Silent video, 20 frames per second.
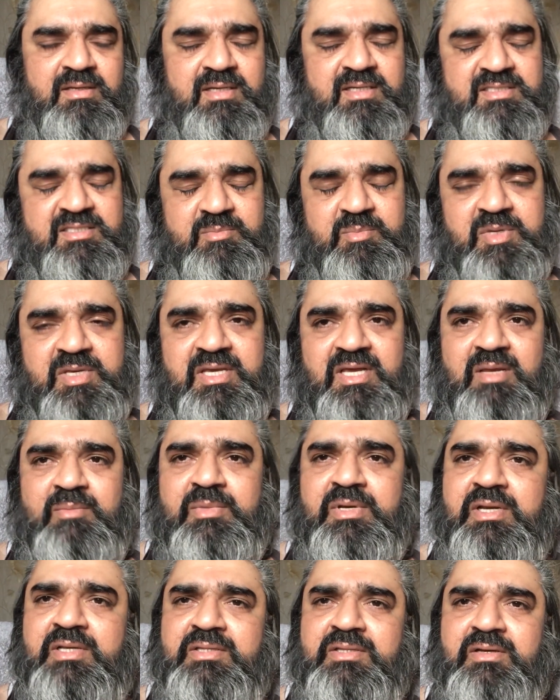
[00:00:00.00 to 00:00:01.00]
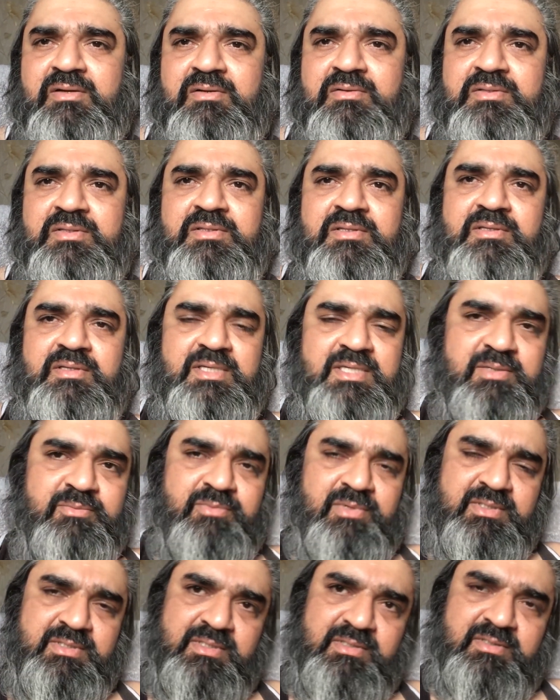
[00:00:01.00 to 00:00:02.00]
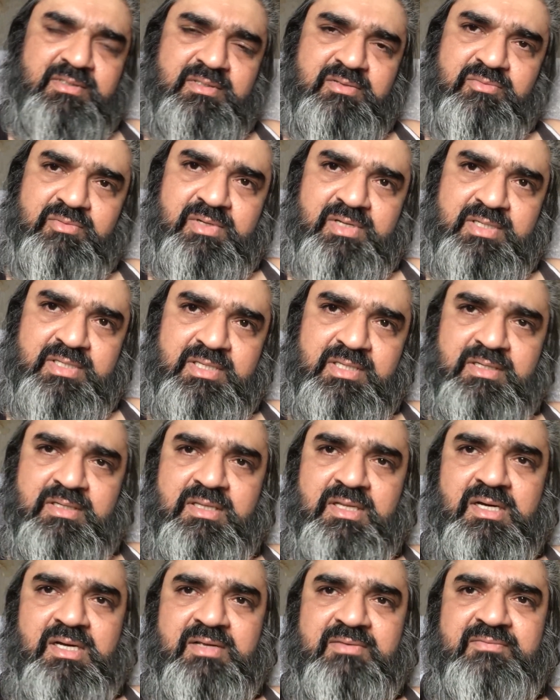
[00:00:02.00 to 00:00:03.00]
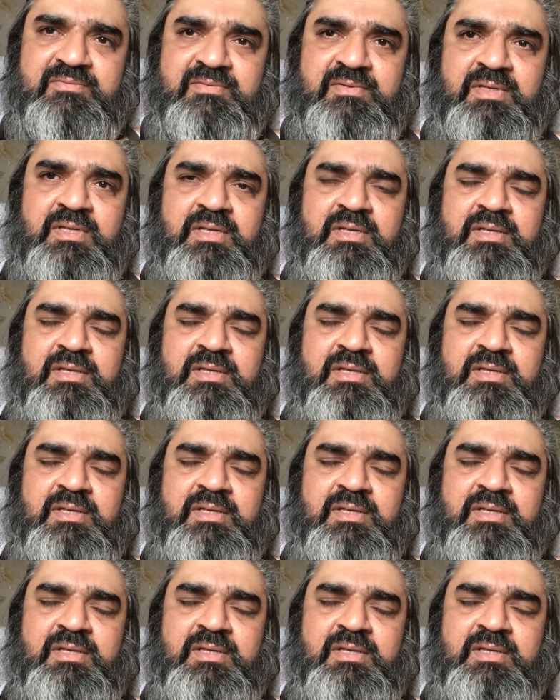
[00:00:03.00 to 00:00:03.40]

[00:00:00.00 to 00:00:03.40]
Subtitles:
As I became an adult, I went into the working life,